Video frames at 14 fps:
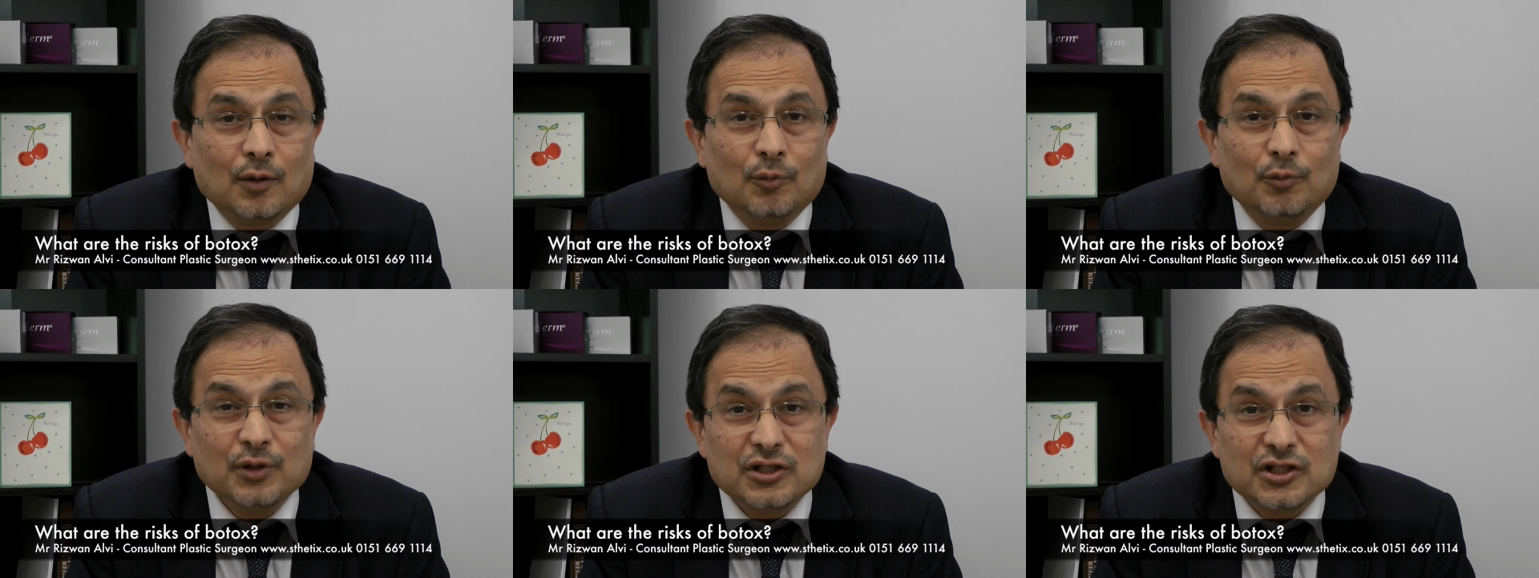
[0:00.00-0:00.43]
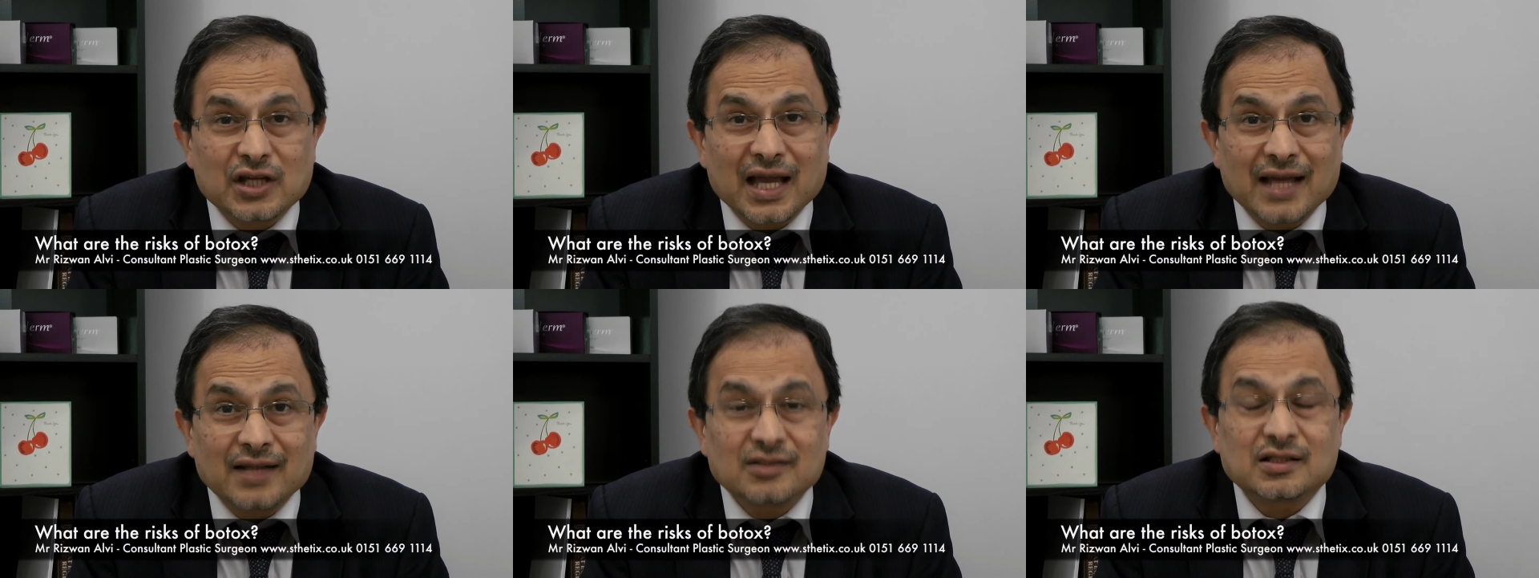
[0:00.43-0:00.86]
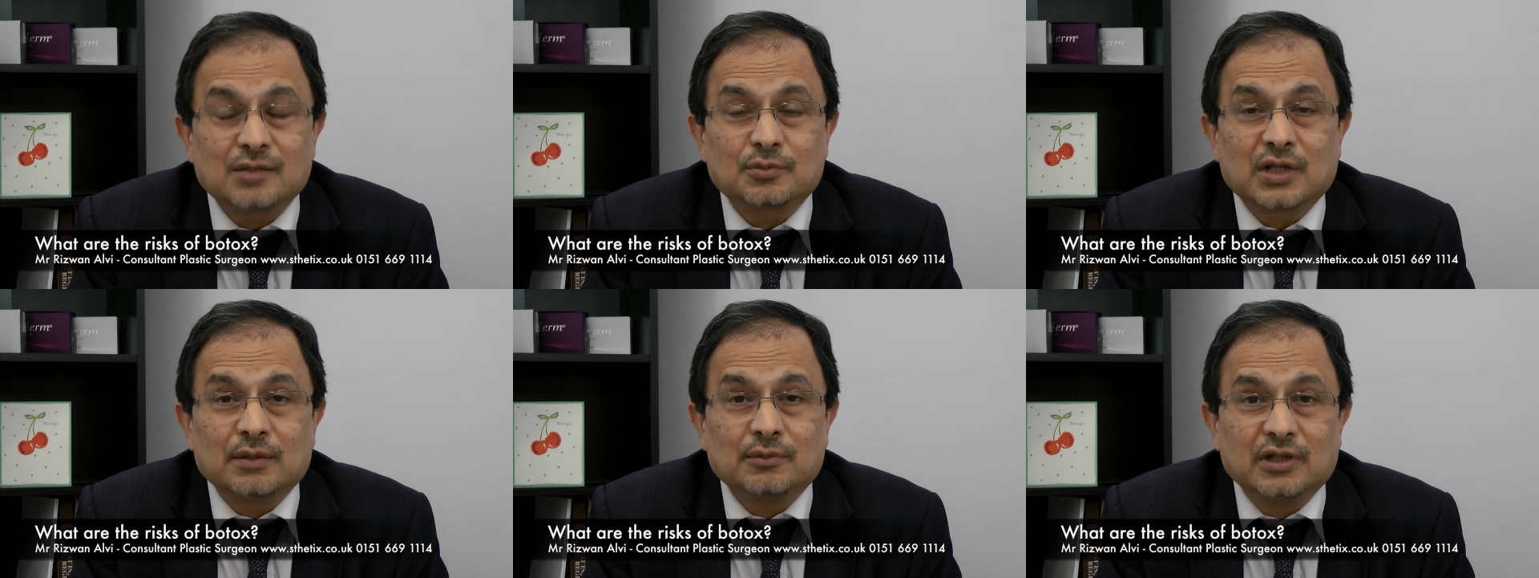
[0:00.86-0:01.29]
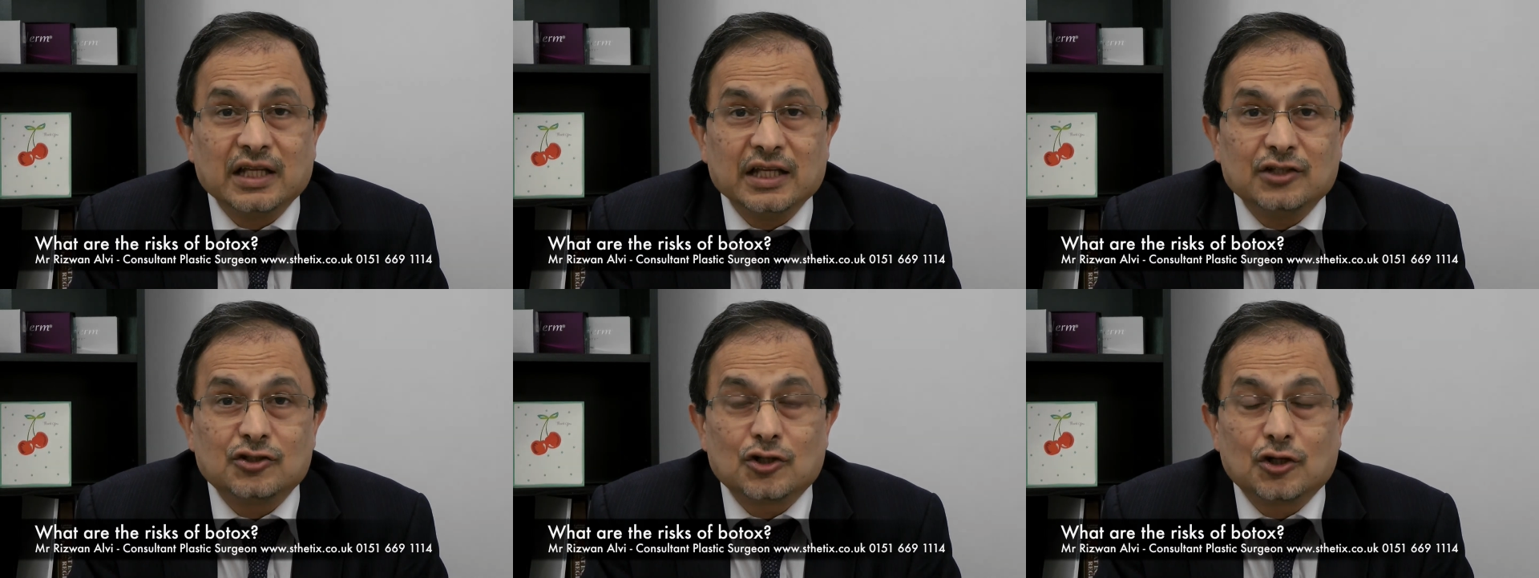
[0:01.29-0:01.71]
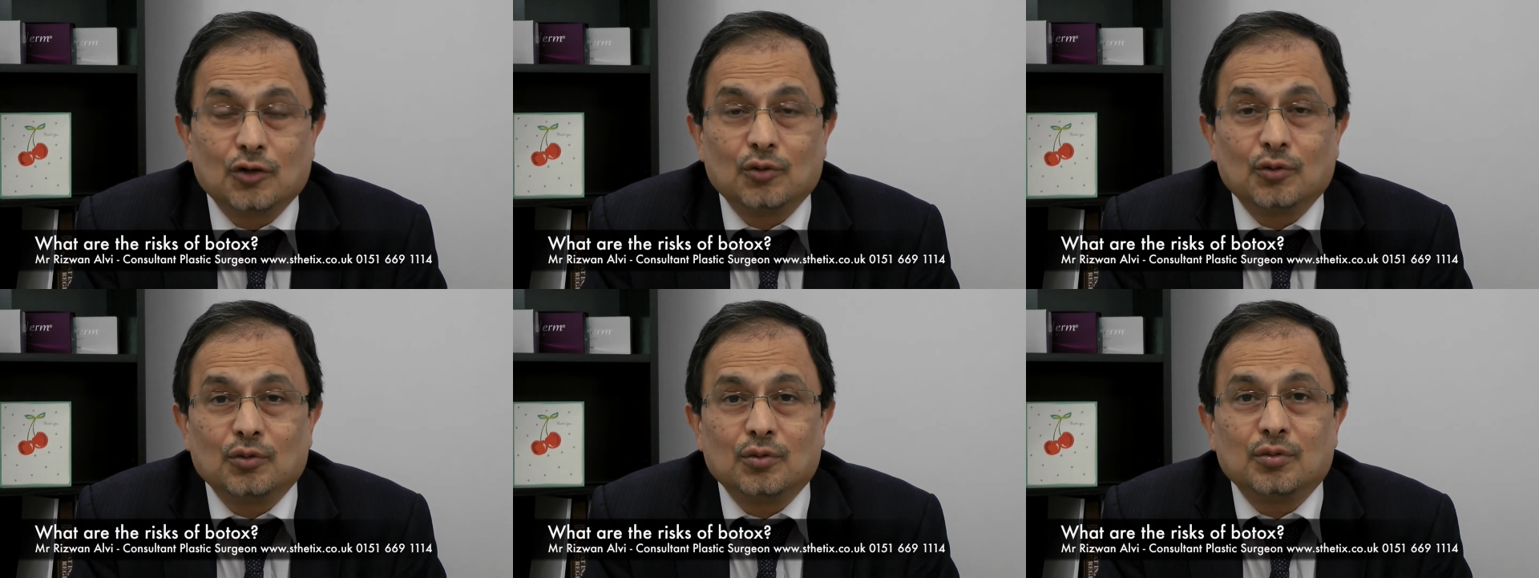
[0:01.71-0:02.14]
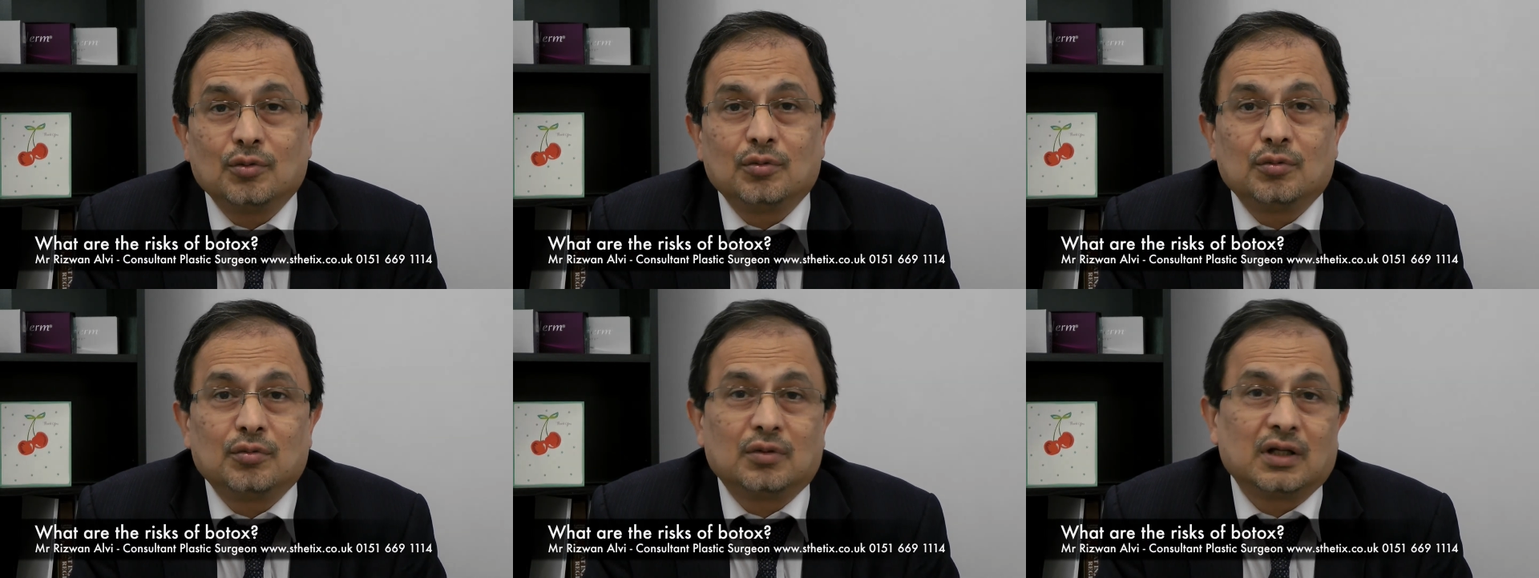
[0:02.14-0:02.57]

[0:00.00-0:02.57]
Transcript: which can sometimes lead to